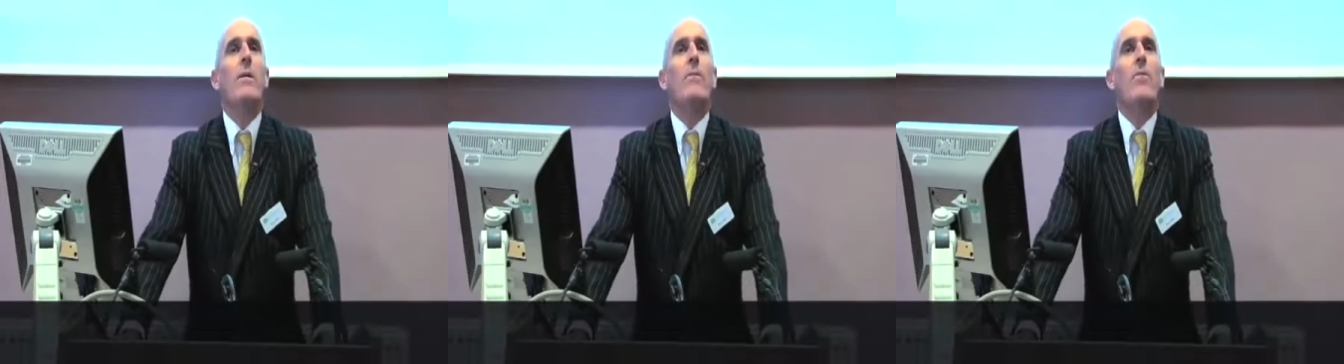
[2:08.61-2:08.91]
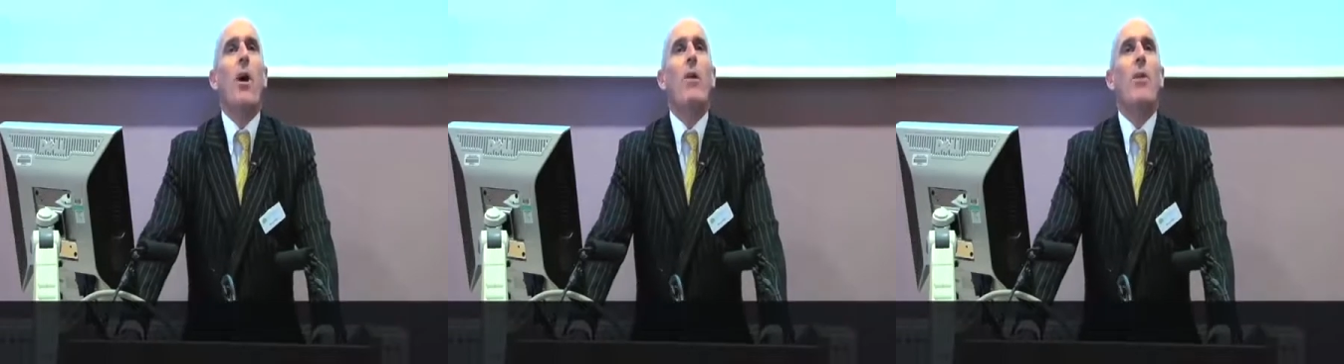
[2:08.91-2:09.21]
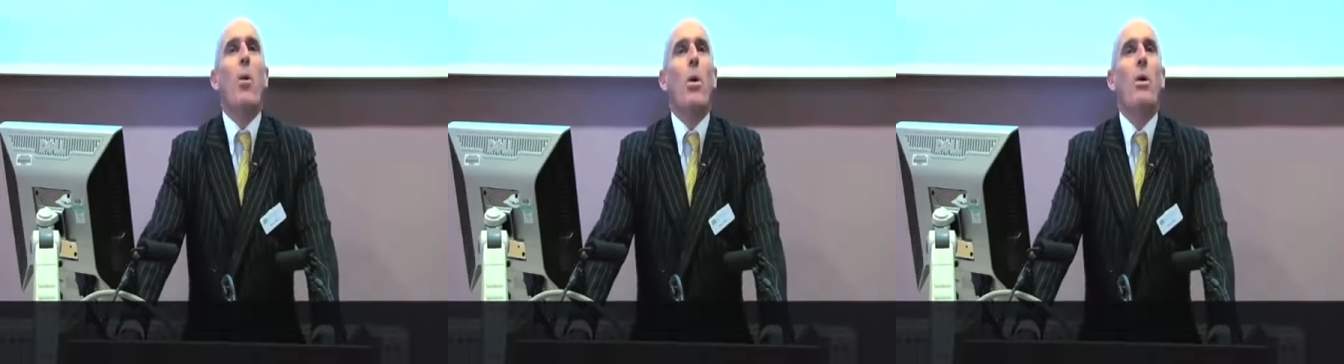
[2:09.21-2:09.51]

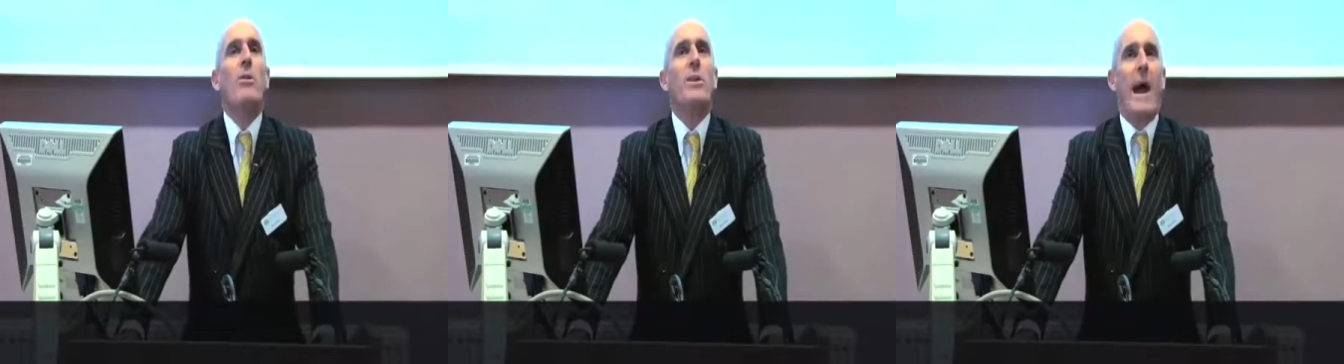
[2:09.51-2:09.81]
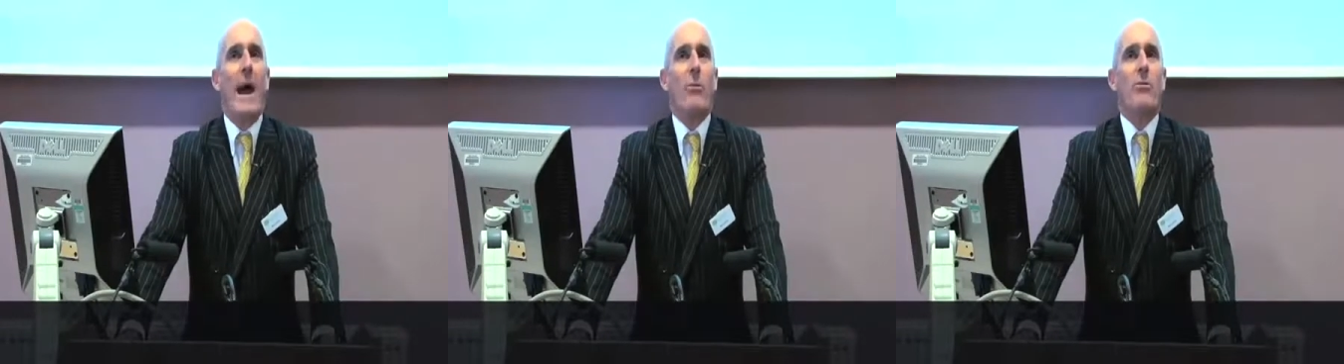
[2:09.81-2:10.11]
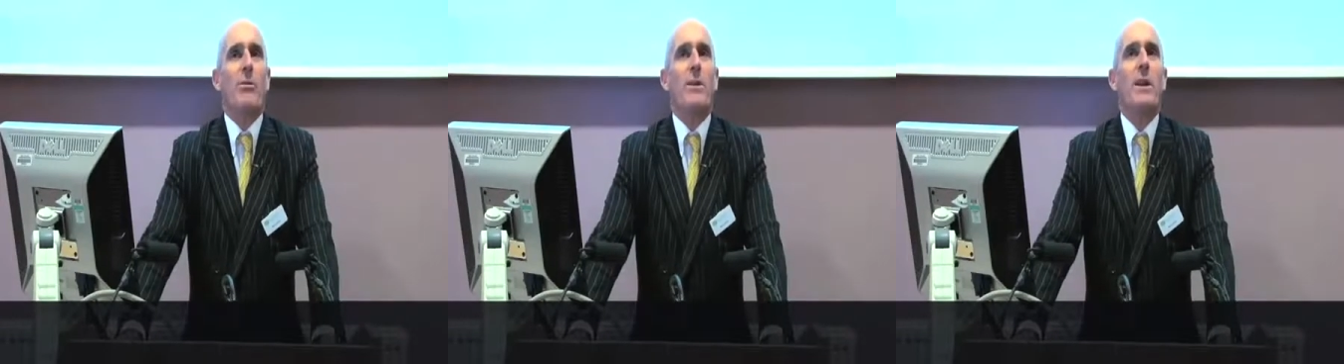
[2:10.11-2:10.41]
Father wants
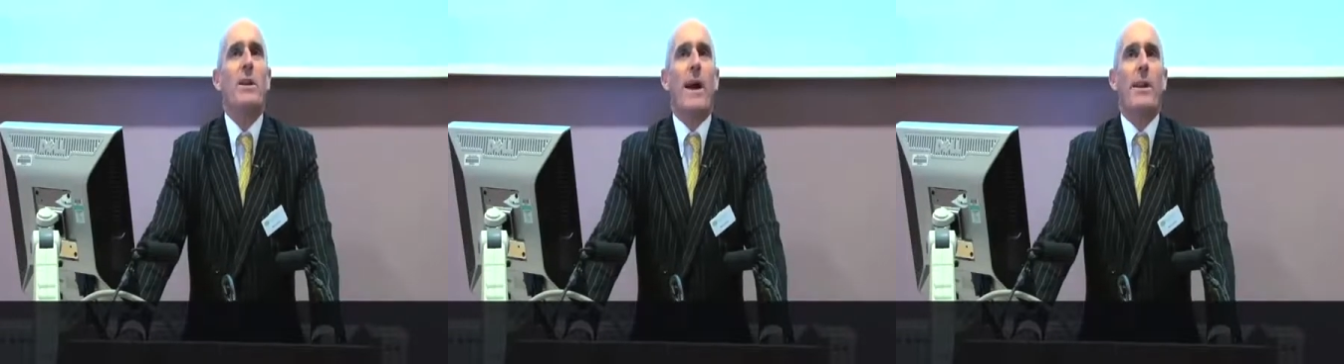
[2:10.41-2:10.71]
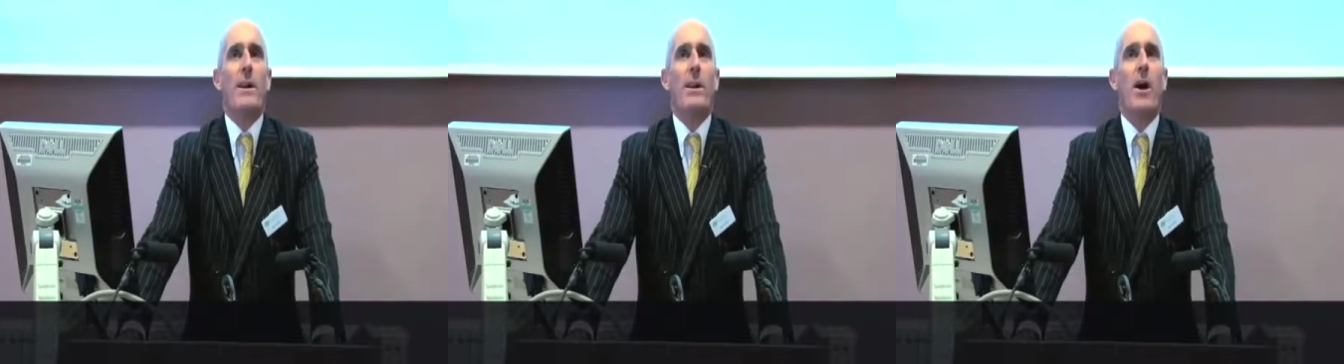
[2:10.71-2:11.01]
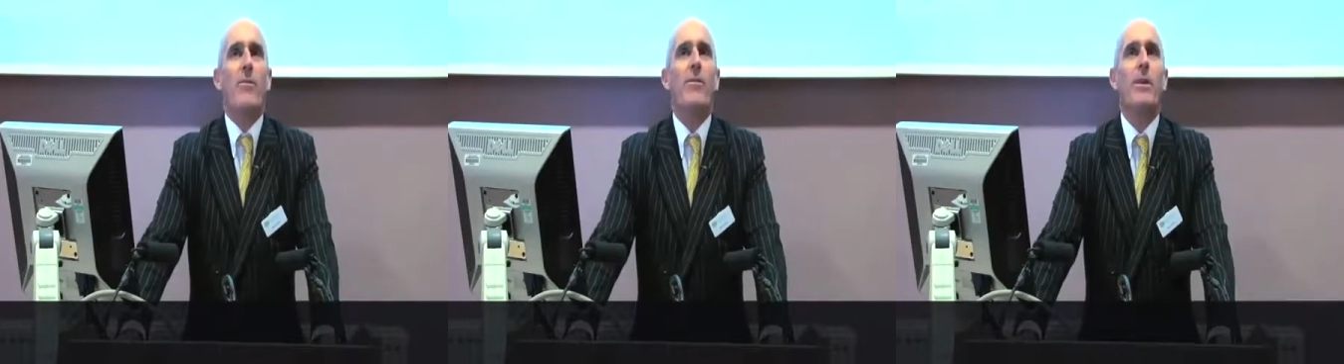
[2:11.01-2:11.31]
out. He's had
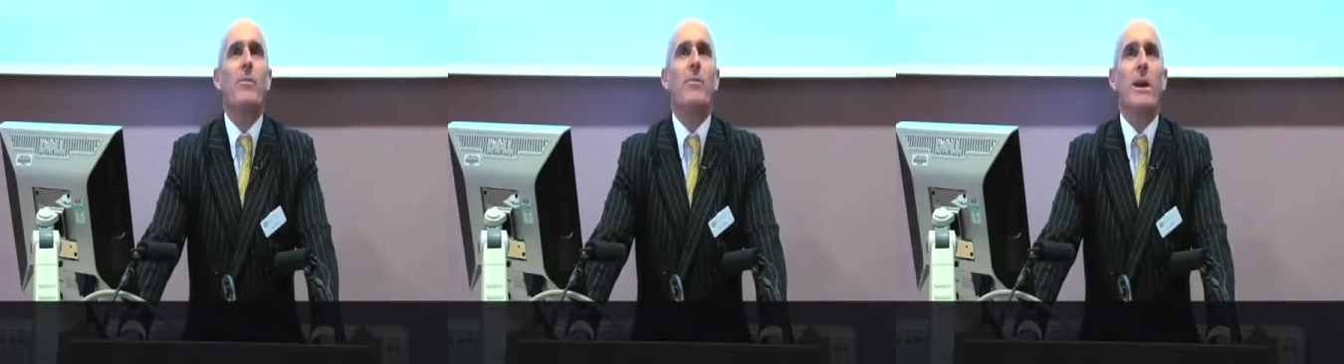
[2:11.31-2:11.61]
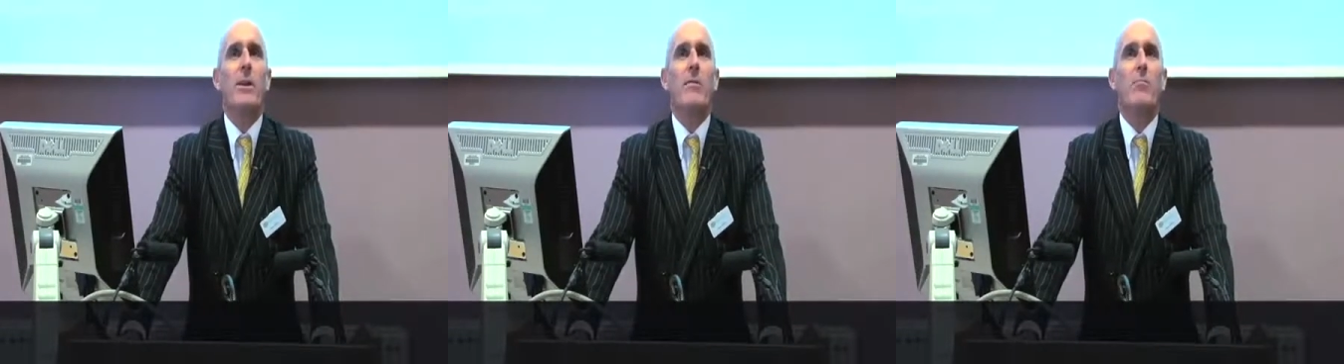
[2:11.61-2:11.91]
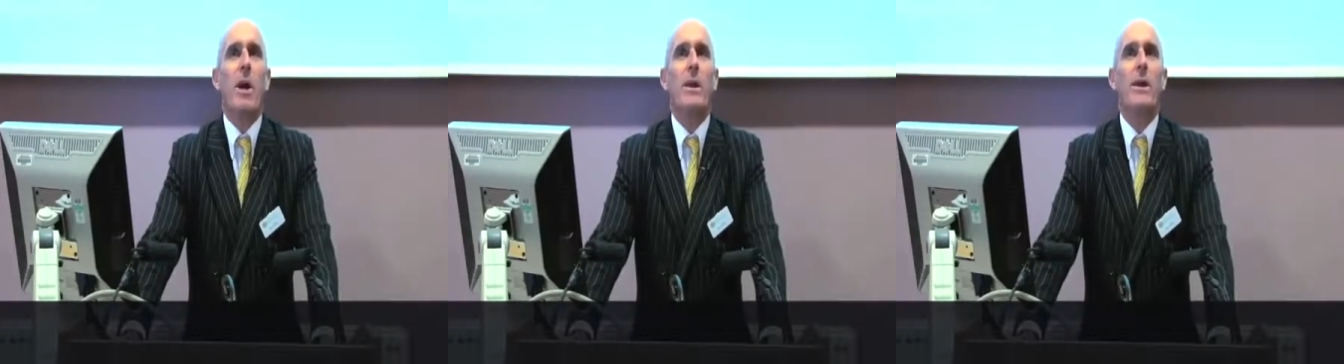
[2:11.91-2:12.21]
enough. He's made his
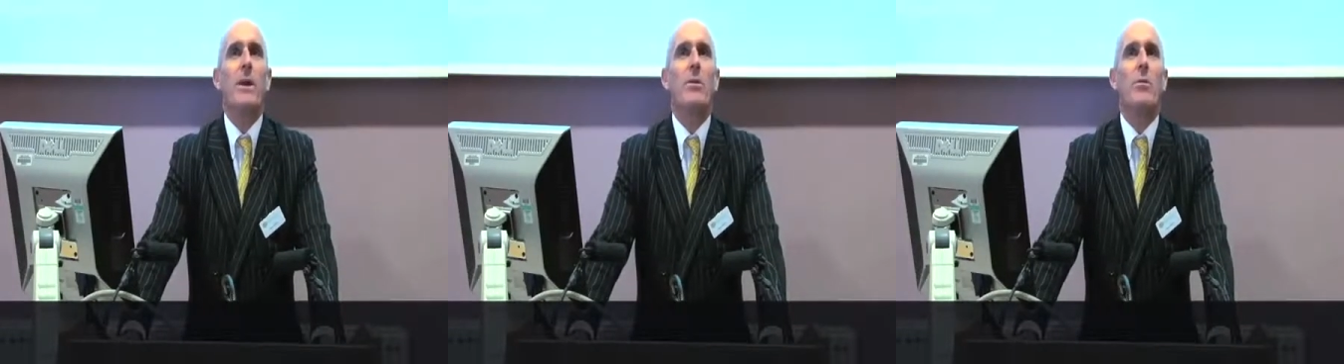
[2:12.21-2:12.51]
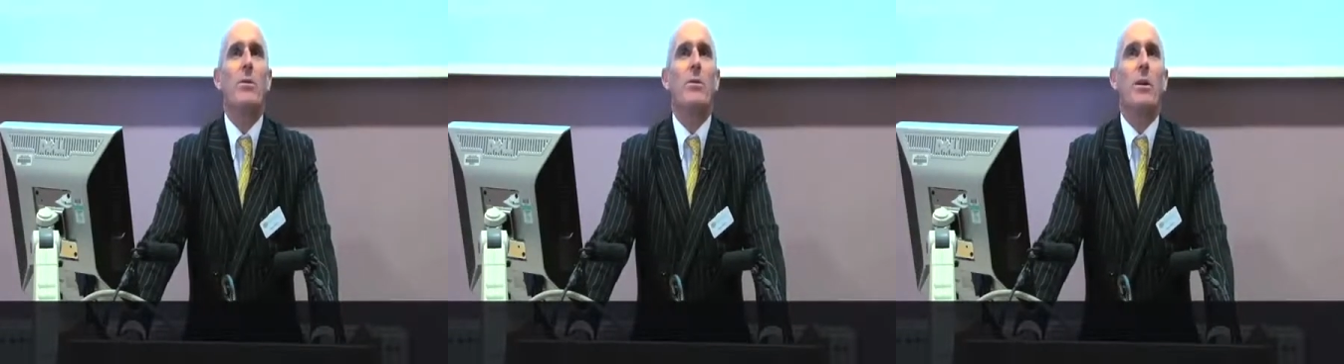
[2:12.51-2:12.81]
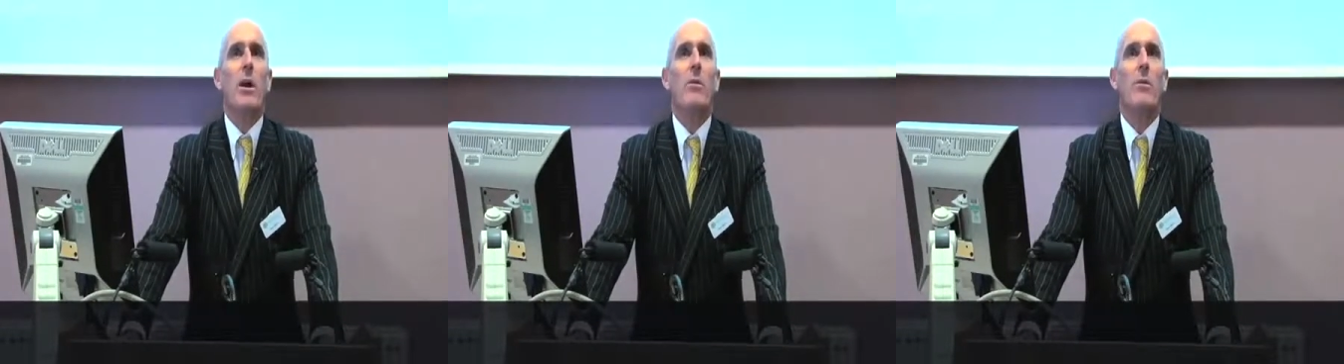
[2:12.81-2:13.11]
money. He wants to
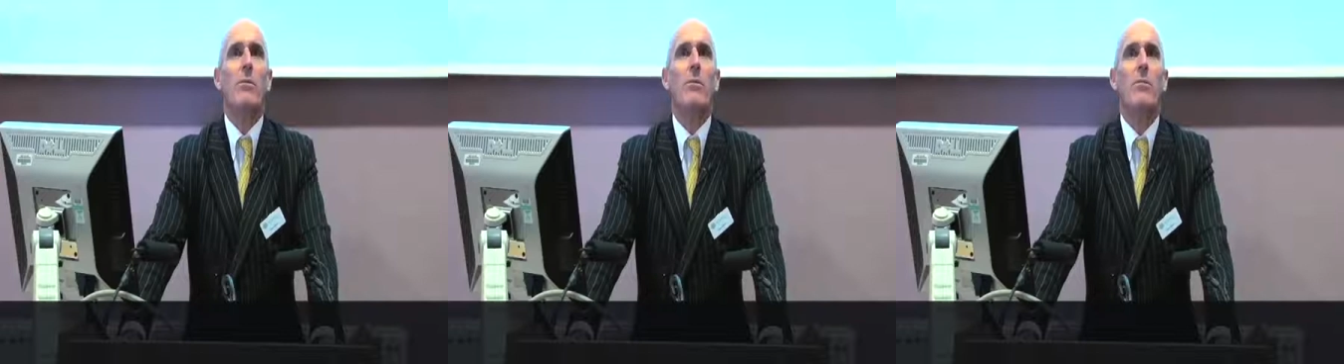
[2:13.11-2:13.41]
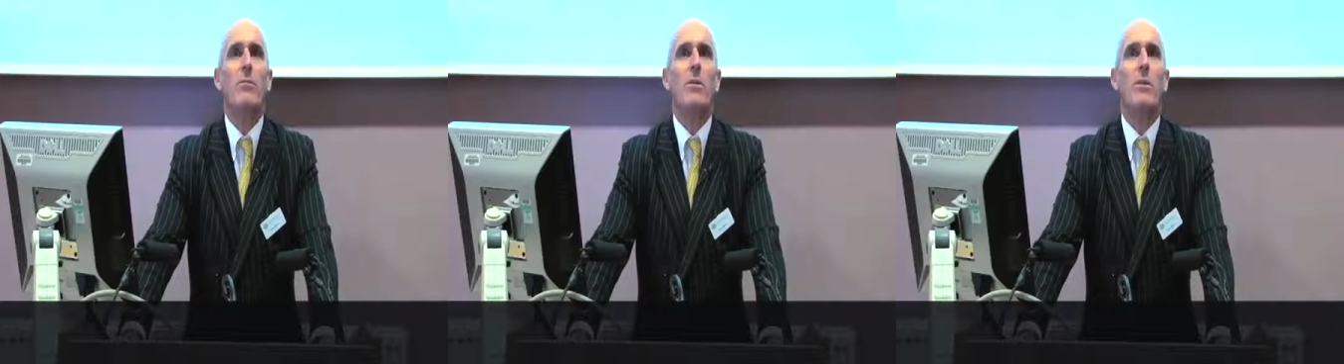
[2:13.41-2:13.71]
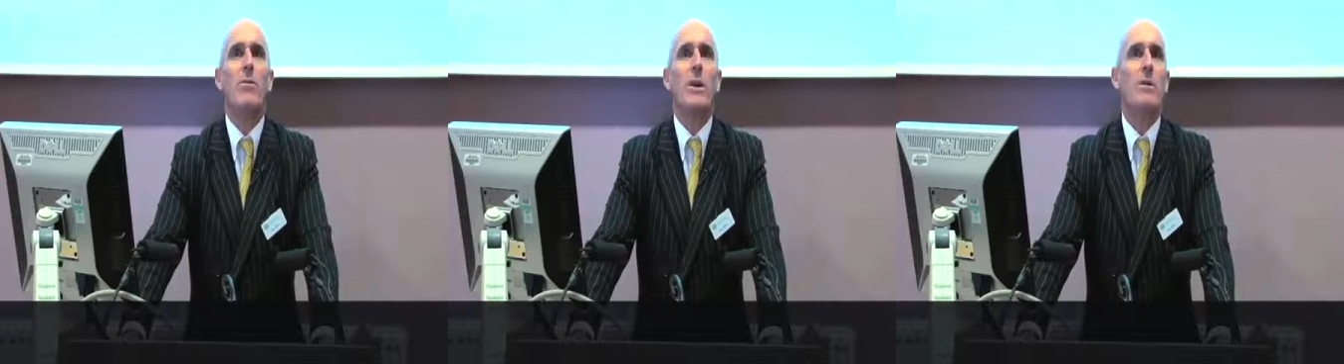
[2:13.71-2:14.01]
go and put
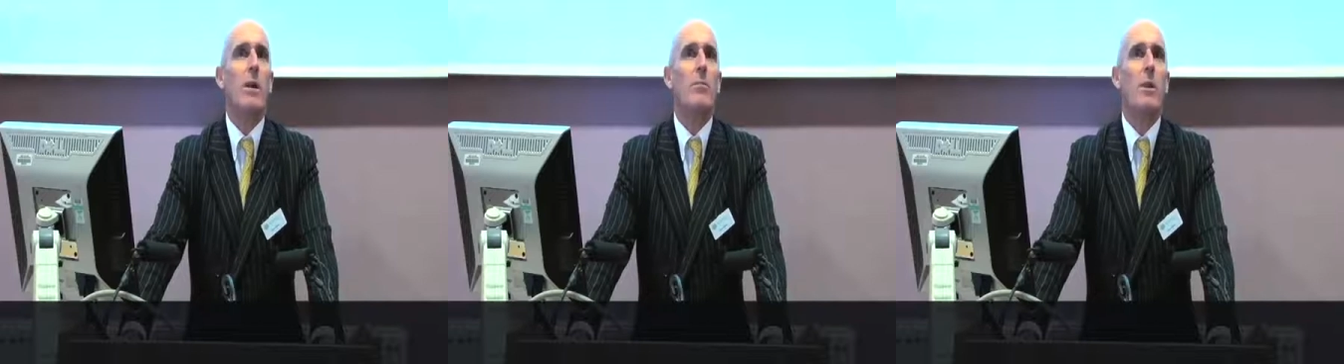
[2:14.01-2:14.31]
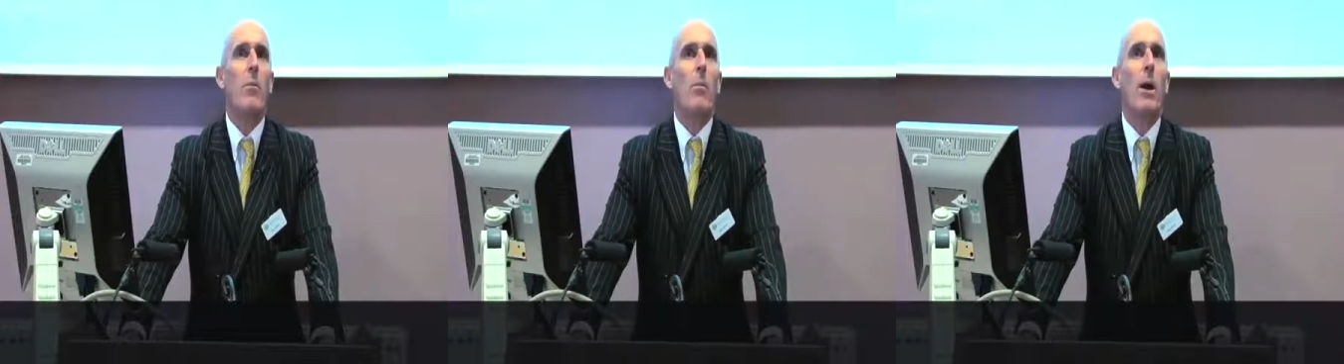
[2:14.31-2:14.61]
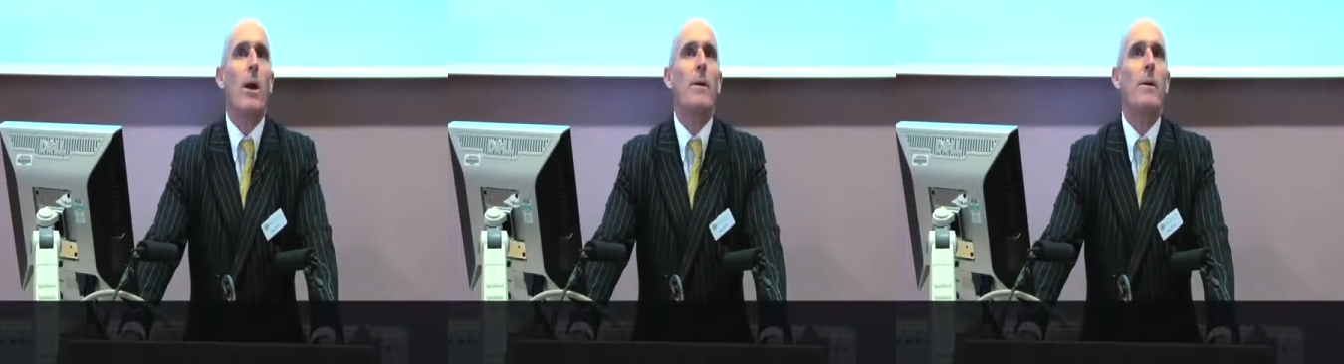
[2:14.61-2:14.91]
his feet up
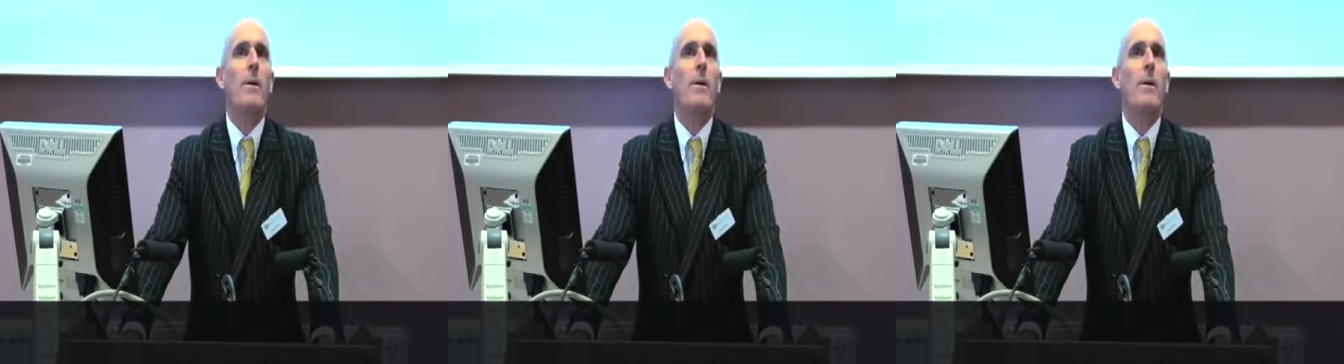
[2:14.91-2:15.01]
somewhere.